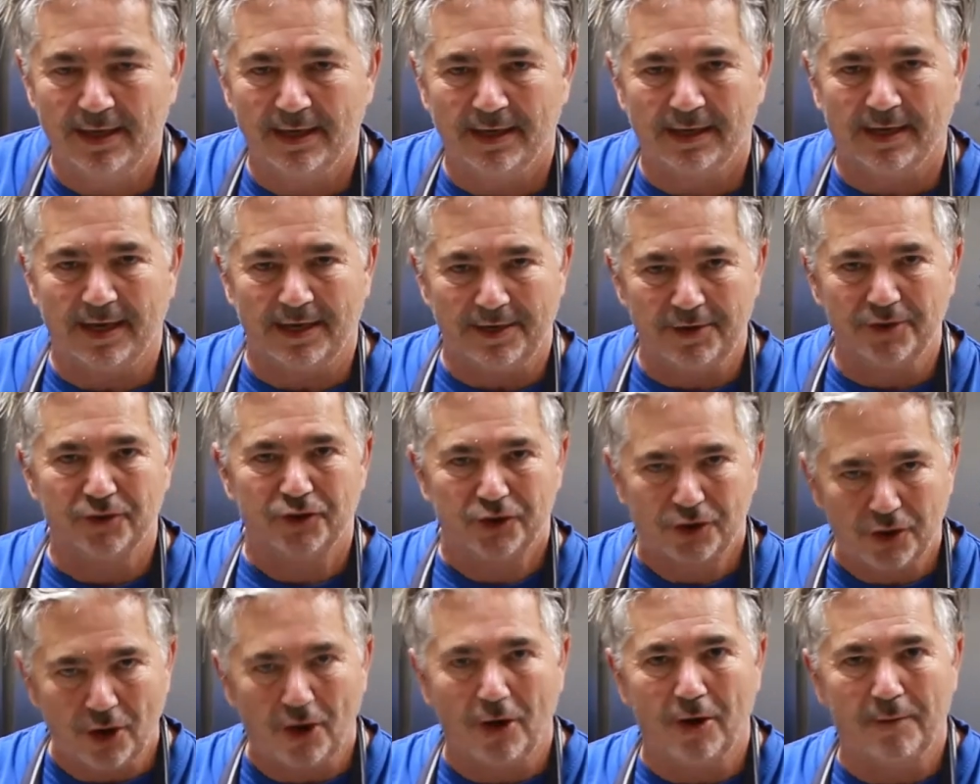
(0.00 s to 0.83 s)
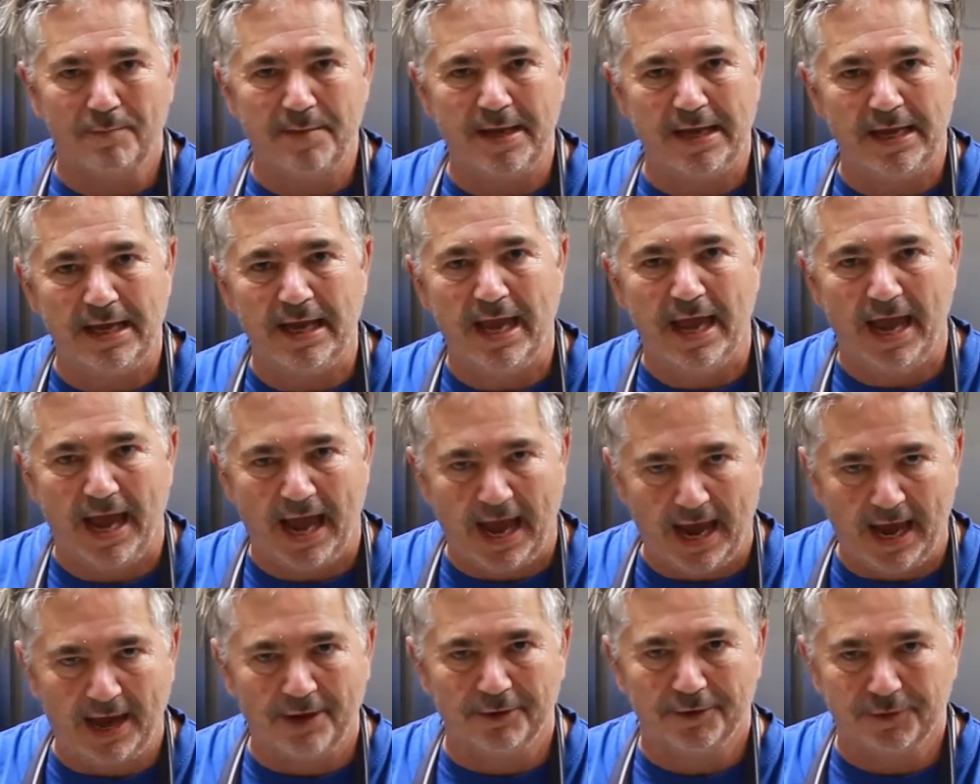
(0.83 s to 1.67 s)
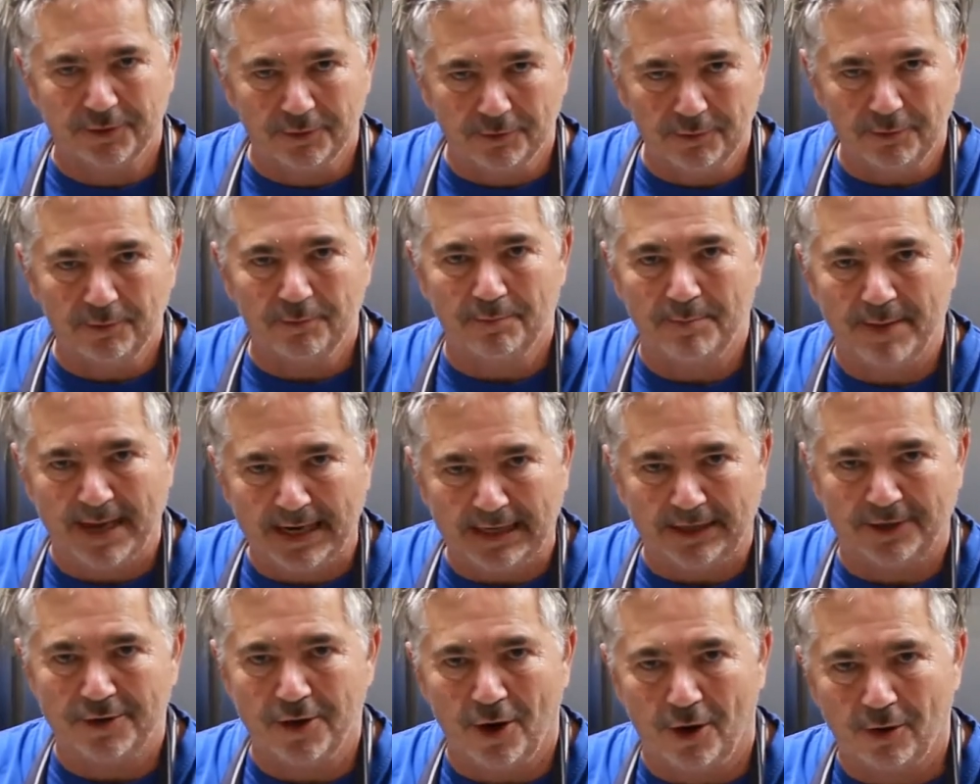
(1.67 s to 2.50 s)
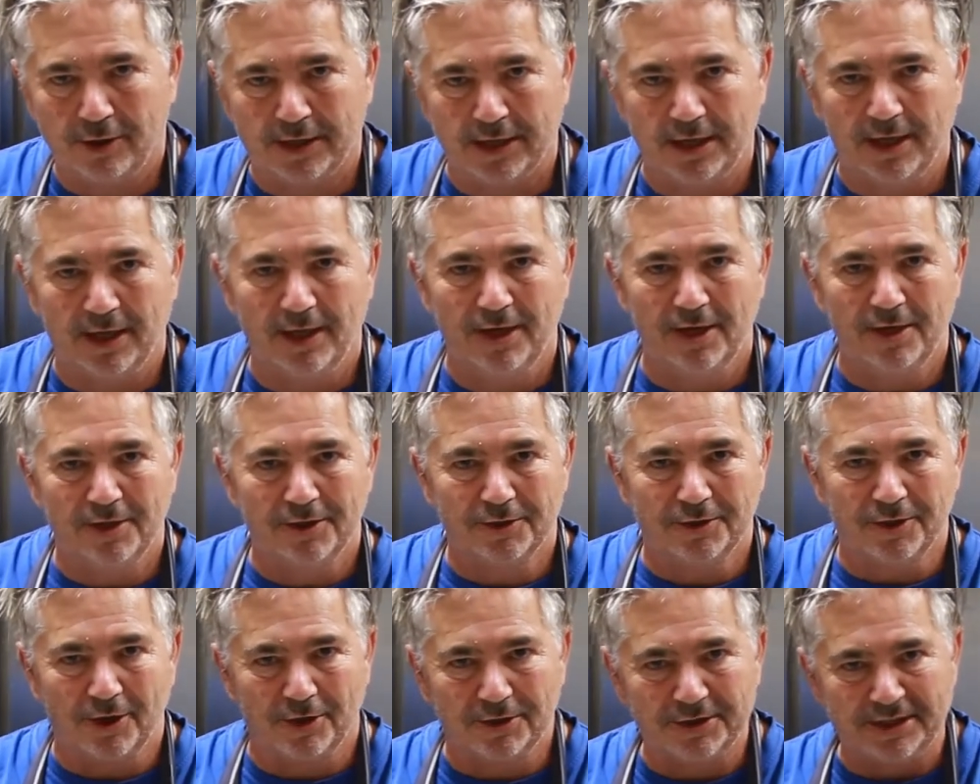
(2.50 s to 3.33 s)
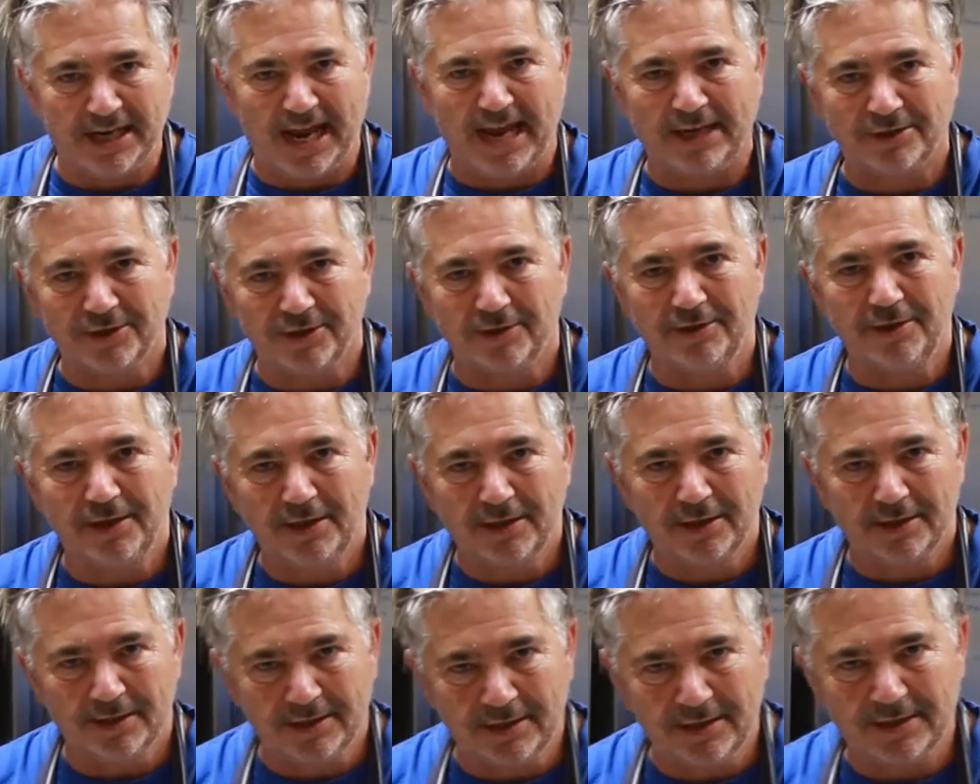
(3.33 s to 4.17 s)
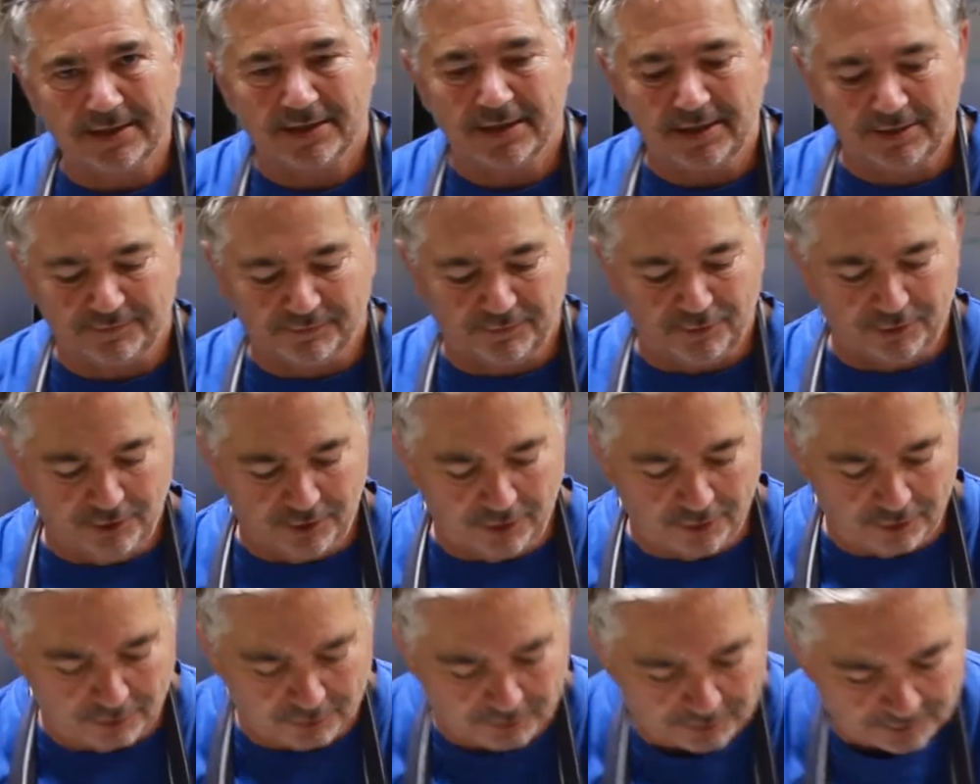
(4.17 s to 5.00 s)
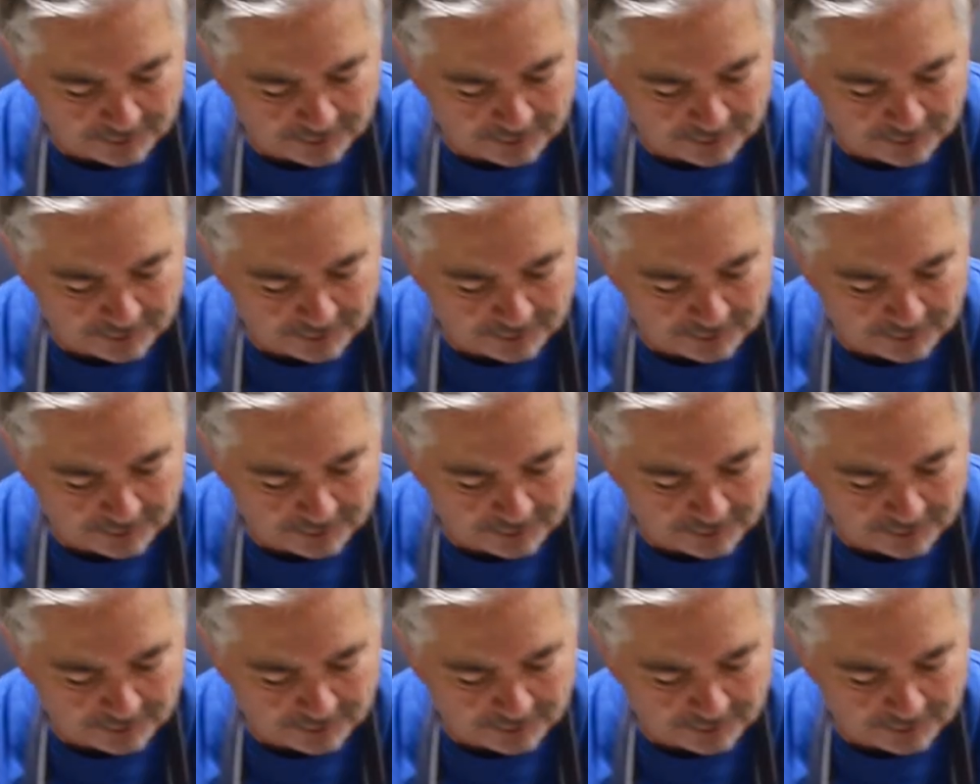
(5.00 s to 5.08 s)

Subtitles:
Can you show me how to make gnocchi?" So Jackson, this is for you.